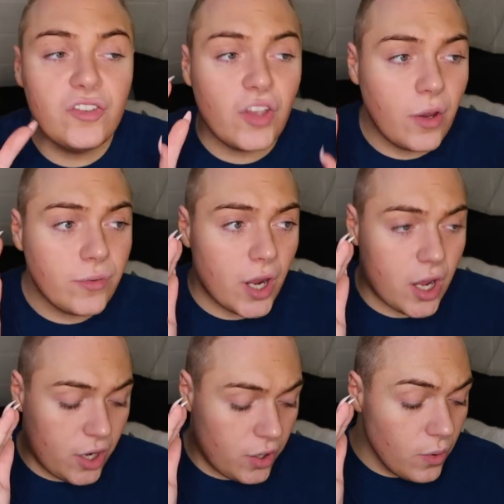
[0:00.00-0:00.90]
I don't
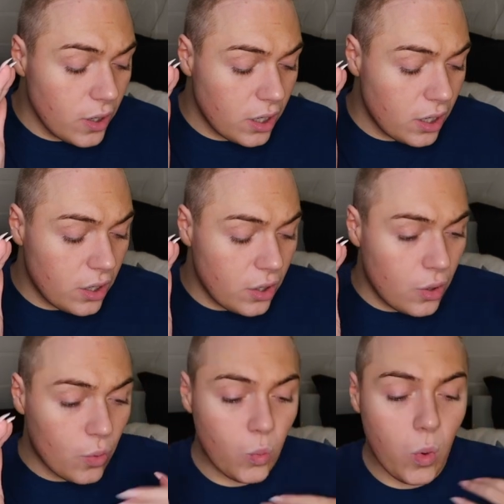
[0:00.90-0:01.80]
know
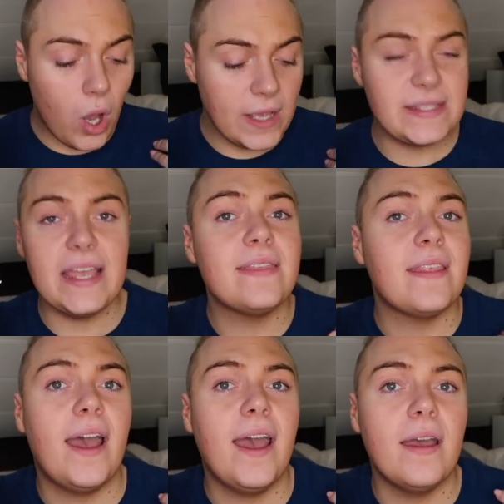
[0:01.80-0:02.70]
what is in
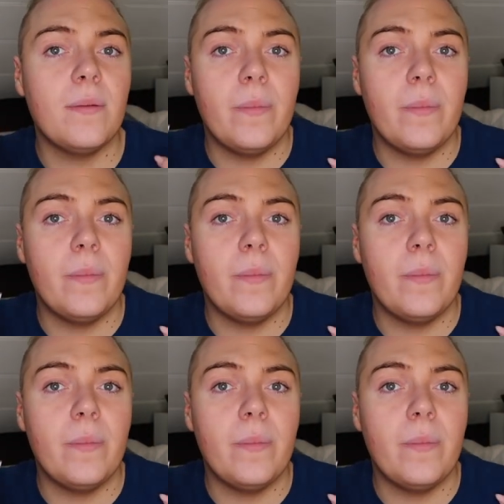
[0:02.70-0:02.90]
that.